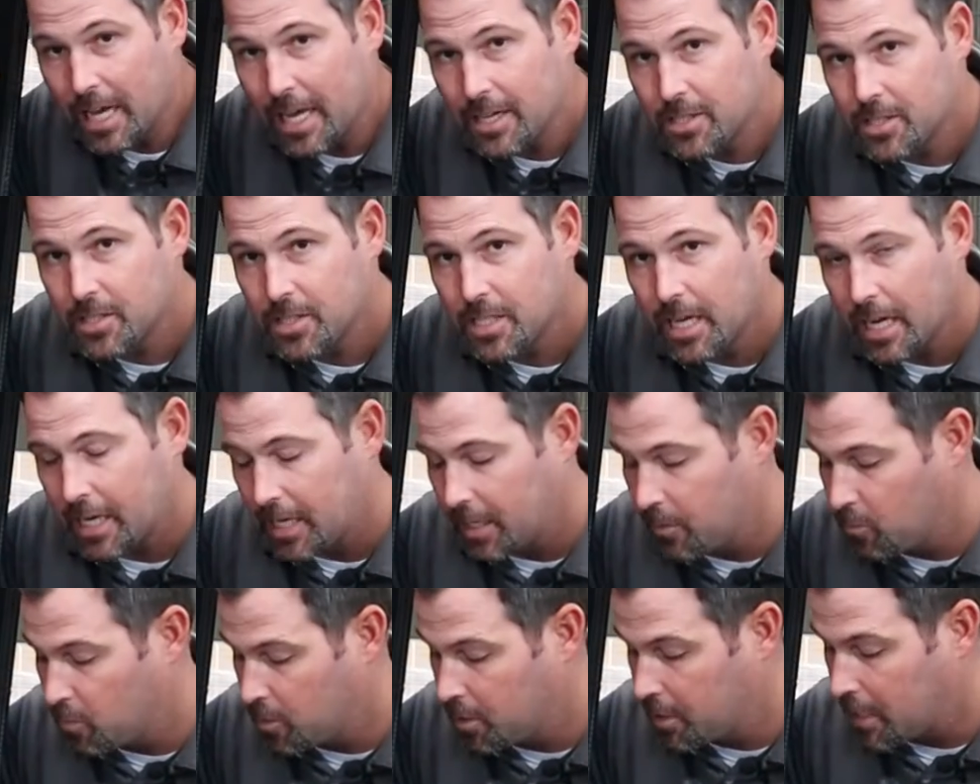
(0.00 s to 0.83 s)
that
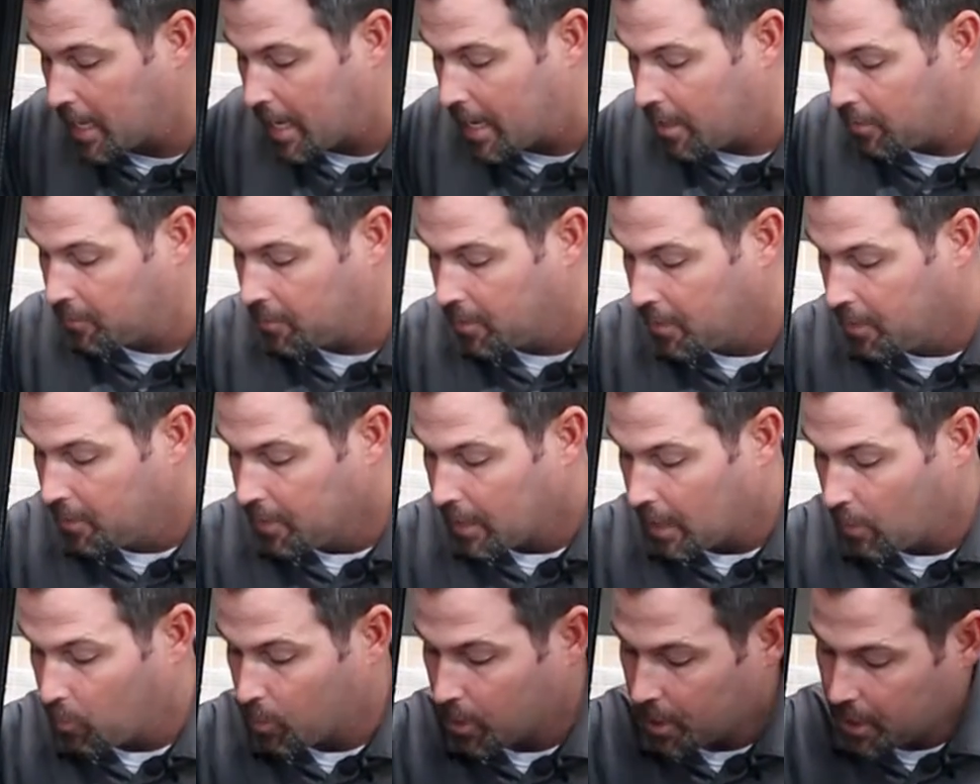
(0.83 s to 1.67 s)
second one out,
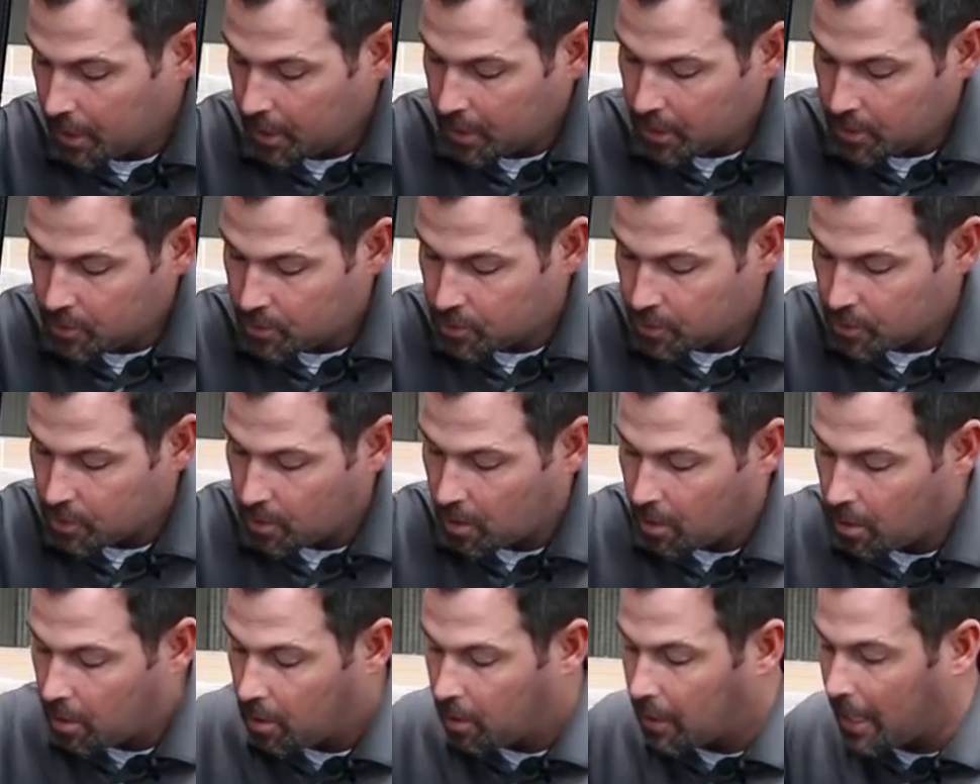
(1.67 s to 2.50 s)
and we're going to
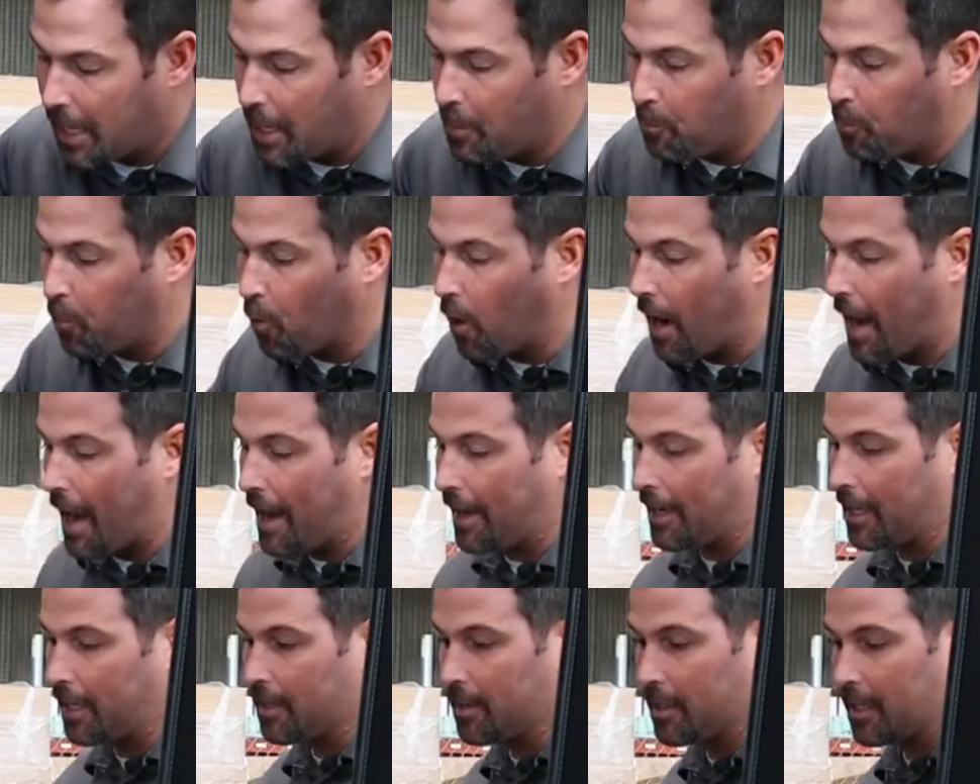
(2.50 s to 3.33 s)
install a
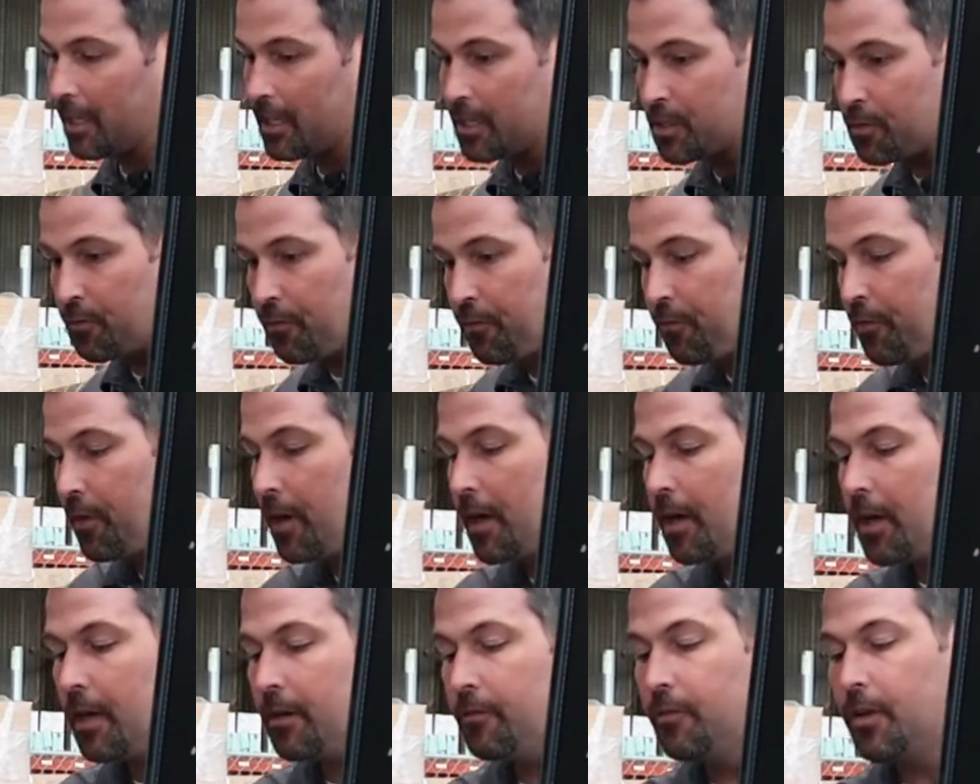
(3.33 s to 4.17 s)
bracket that is
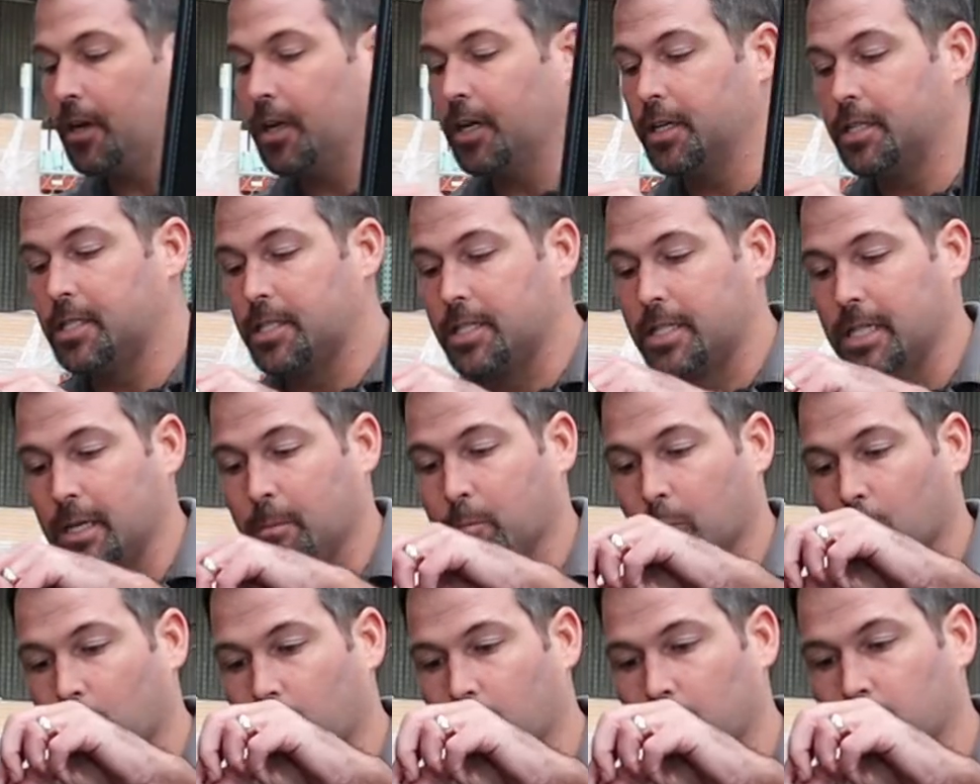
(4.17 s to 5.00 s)
very, very
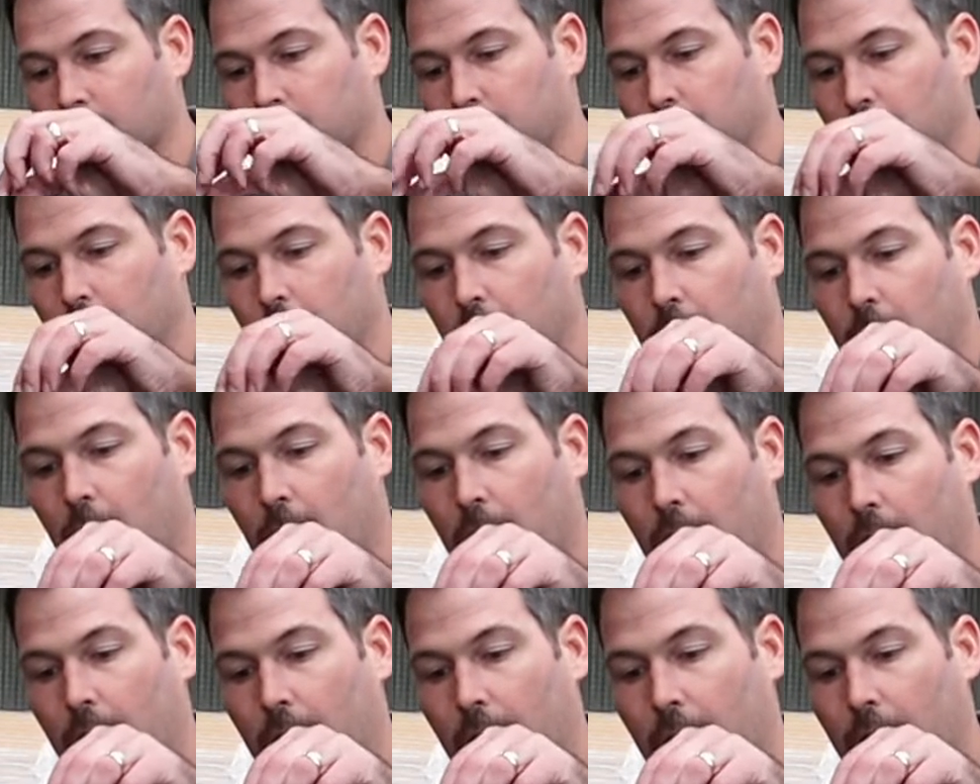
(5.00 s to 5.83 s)
similar
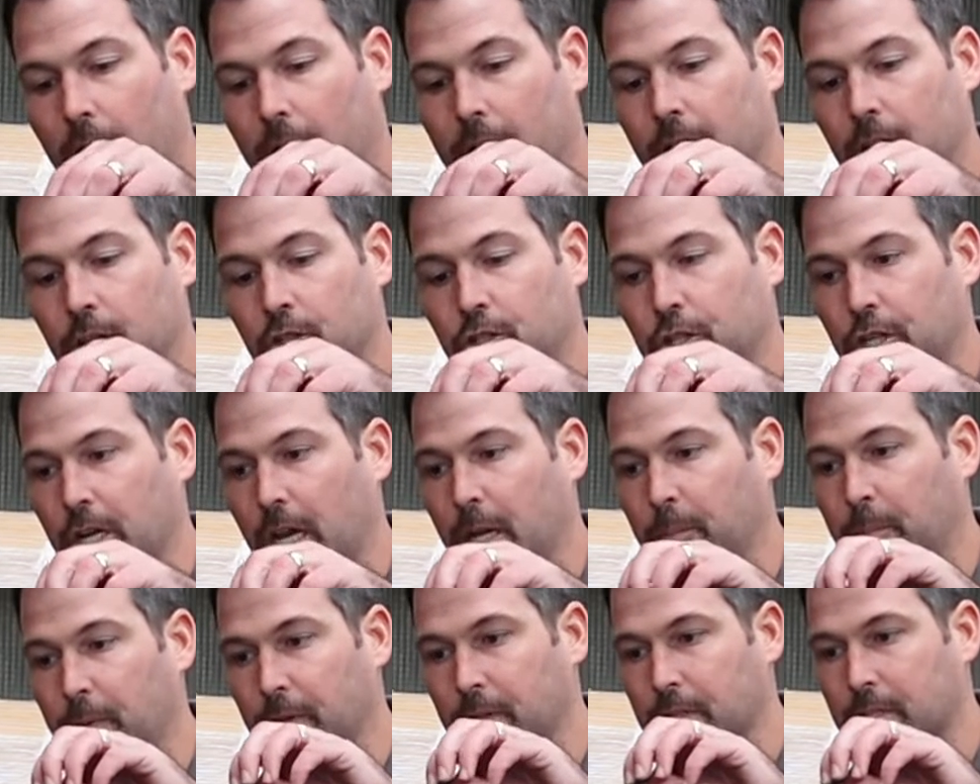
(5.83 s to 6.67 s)
in
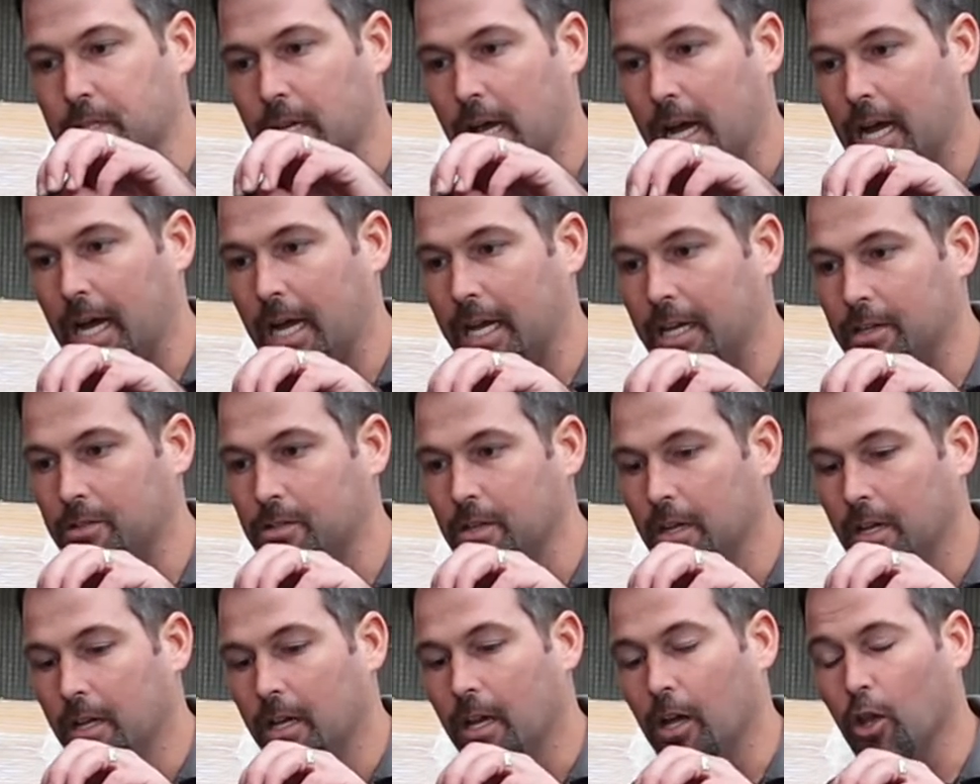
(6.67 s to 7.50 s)
shape and size.